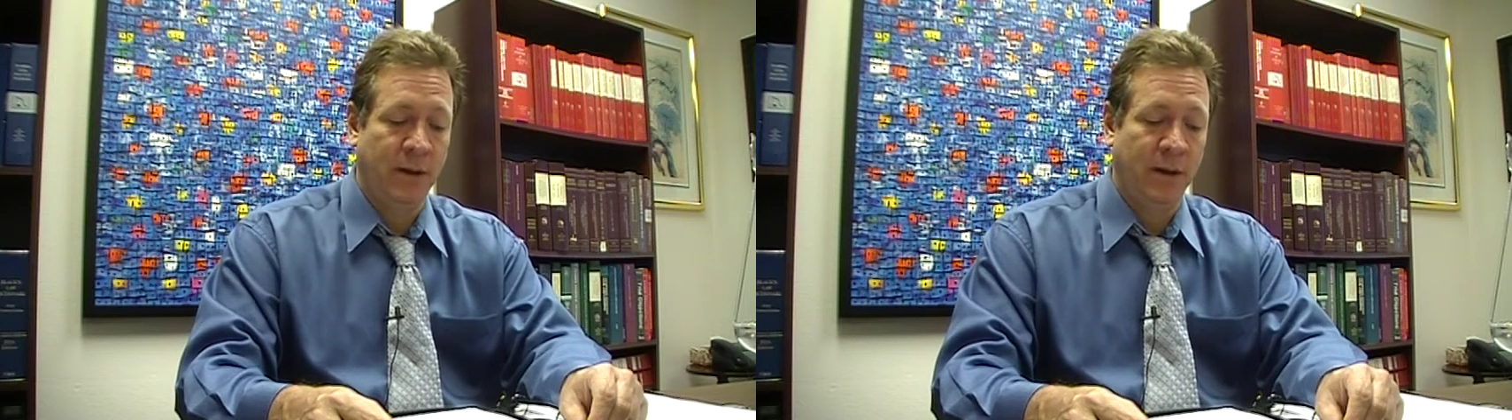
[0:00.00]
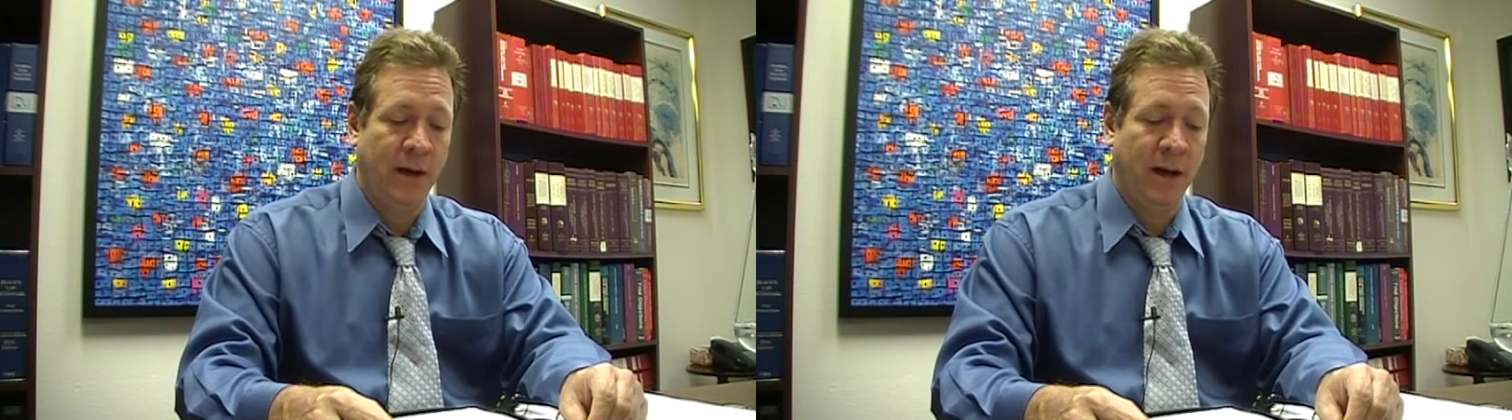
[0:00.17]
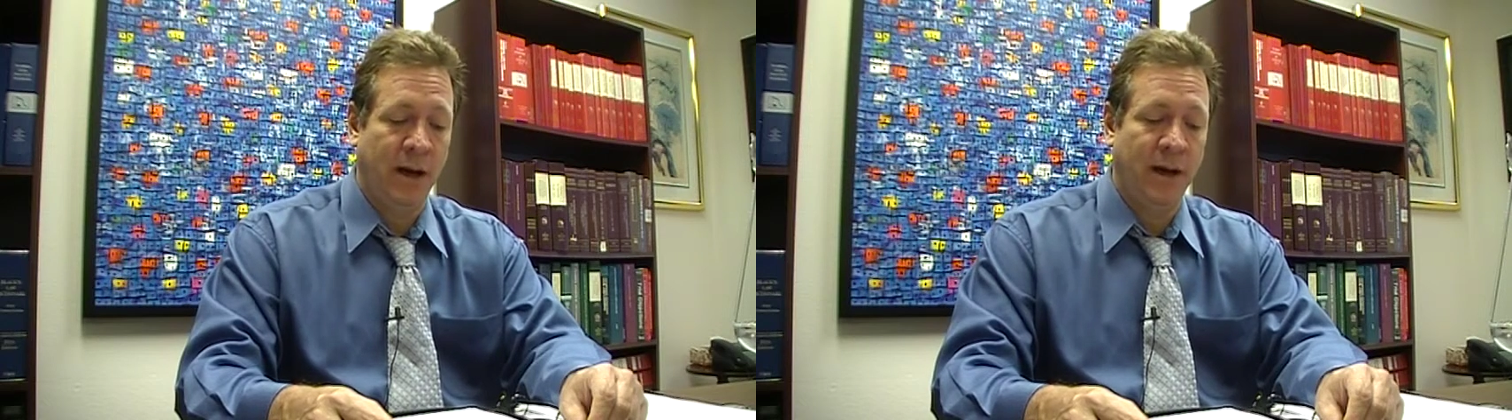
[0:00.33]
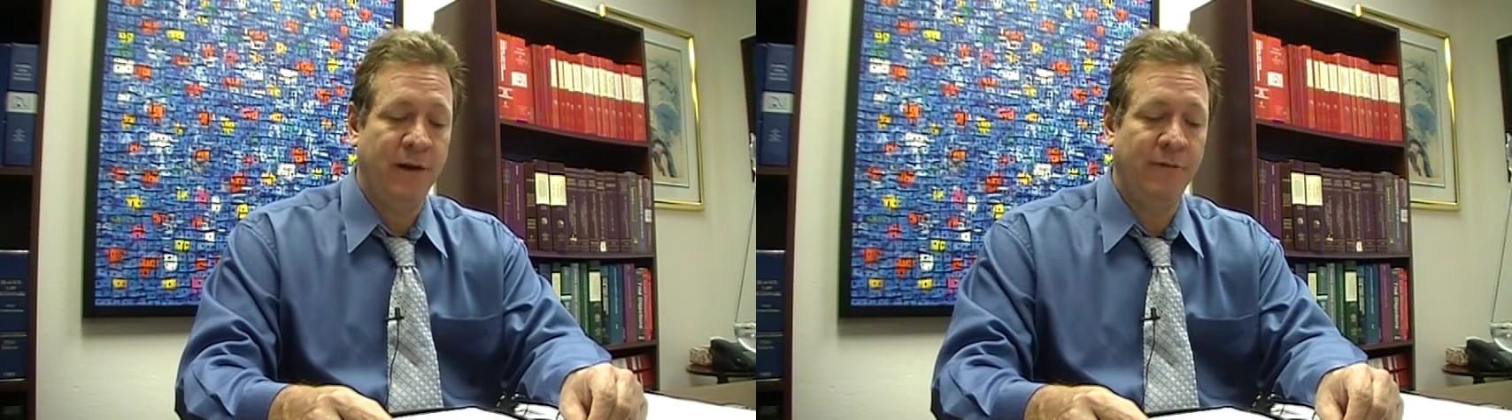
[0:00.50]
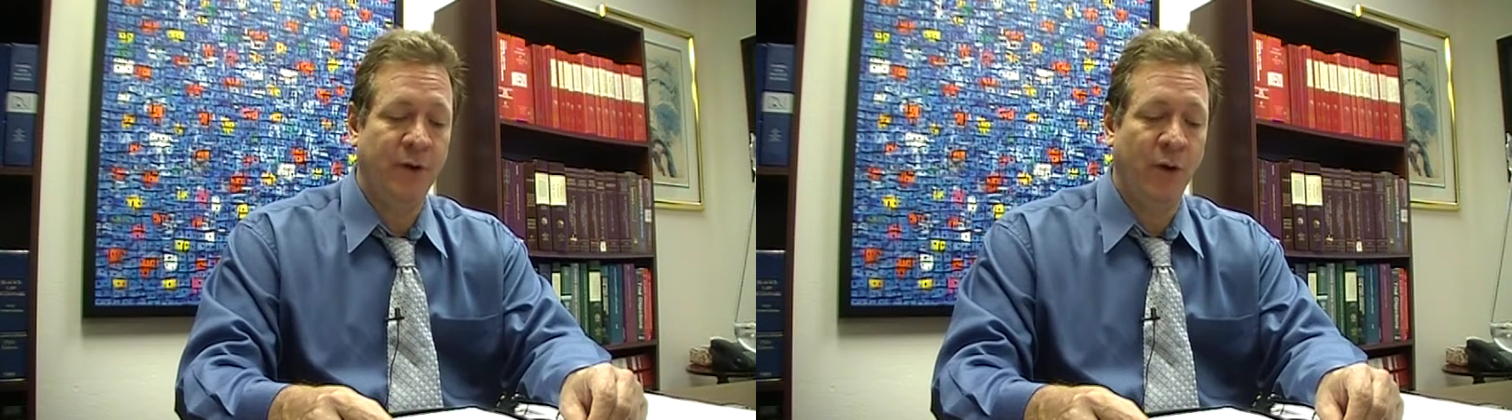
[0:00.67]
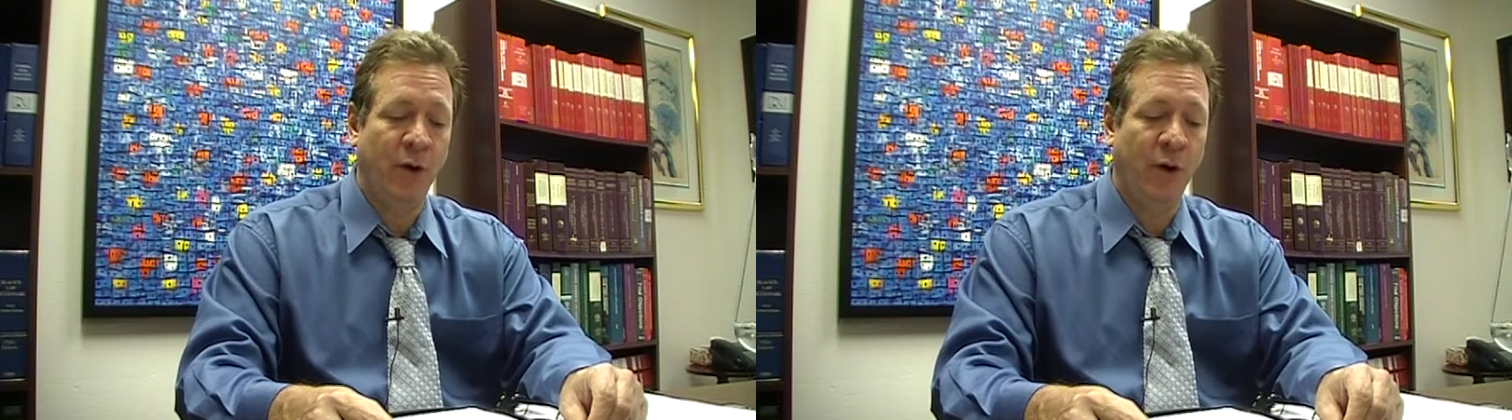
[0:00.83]

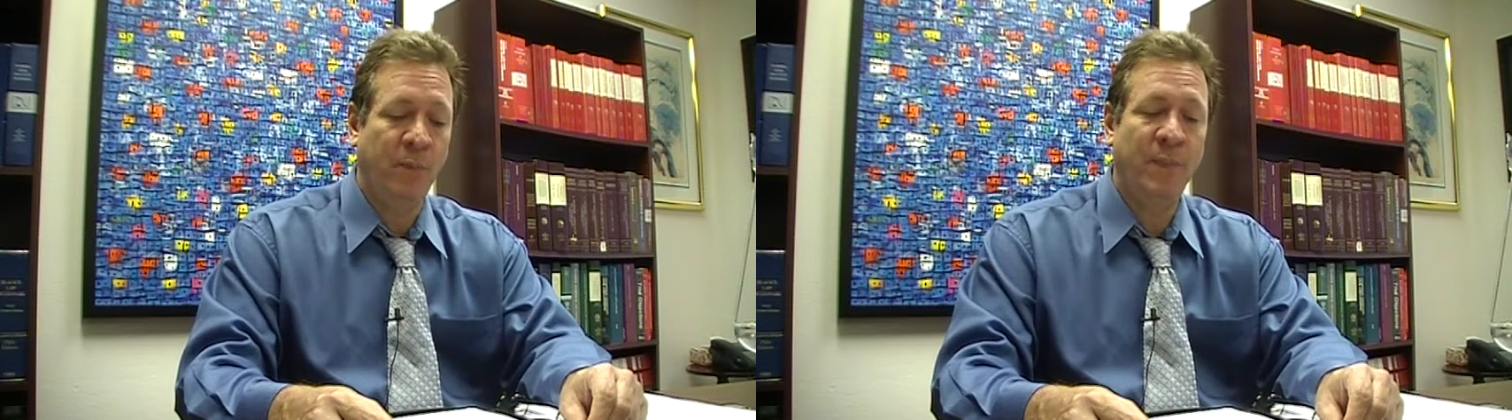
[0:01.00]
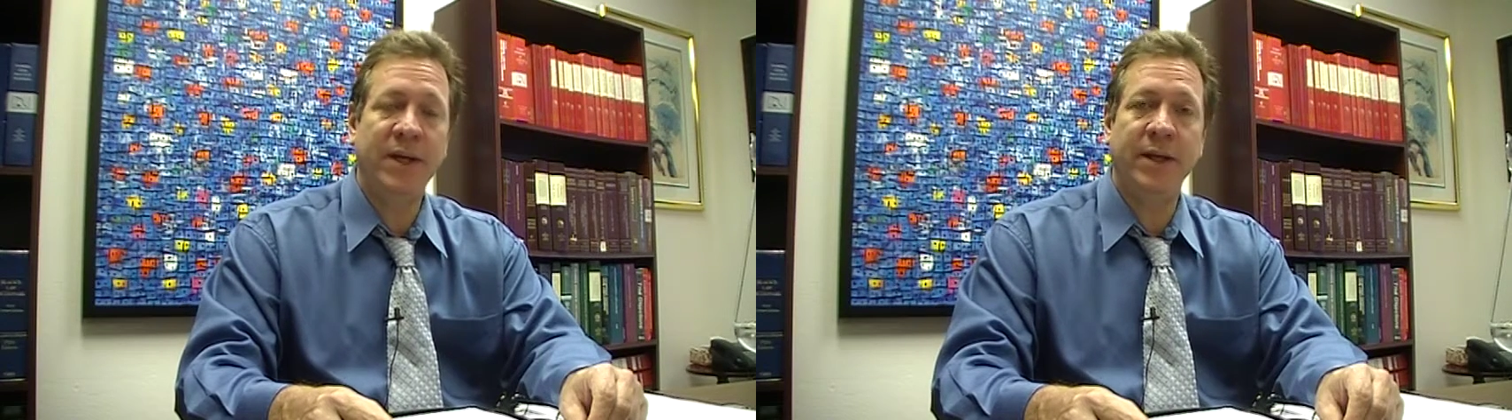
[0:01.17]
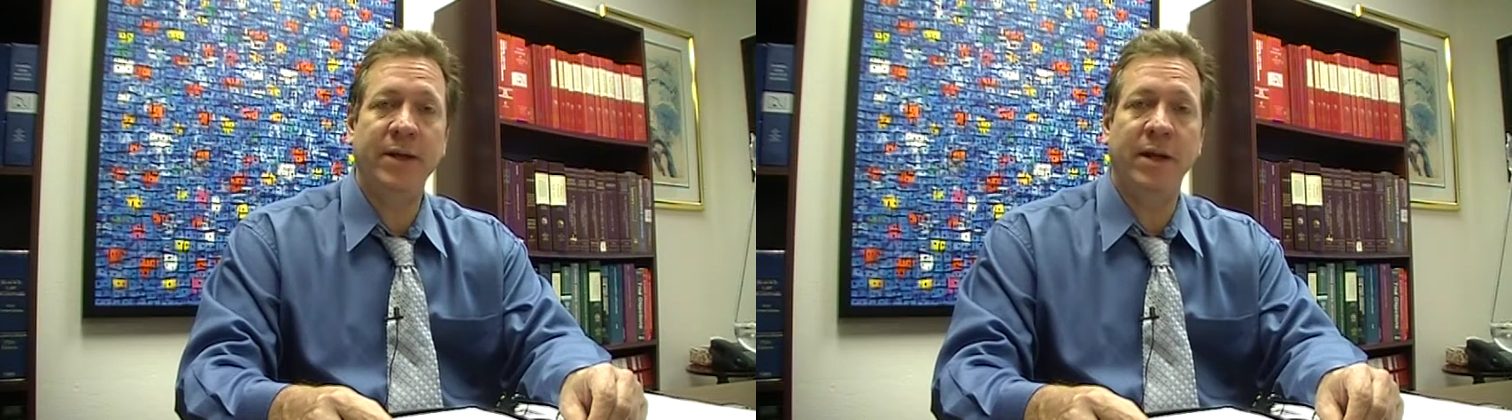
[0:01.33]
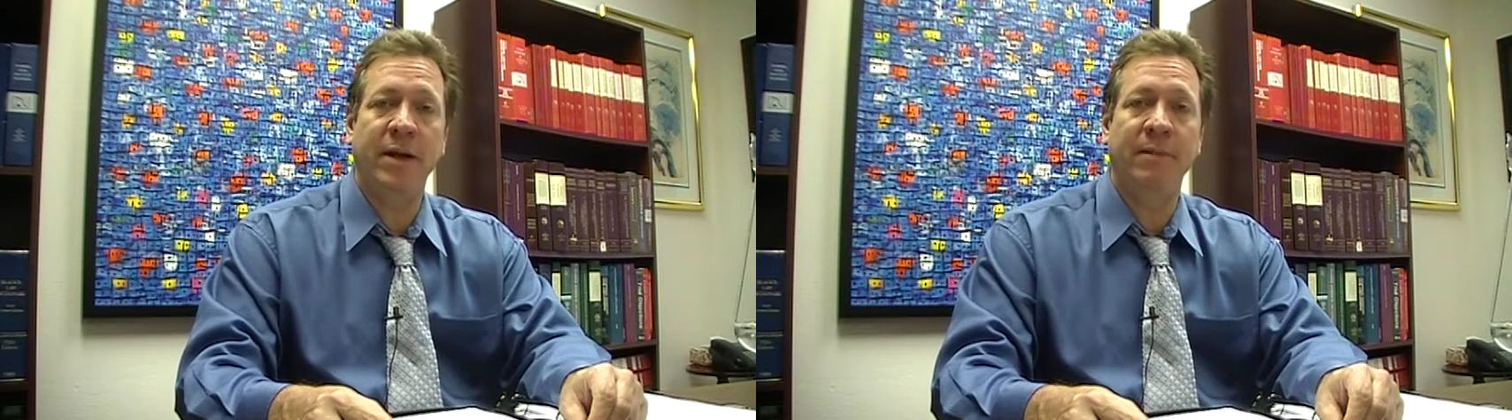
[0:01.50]
If you open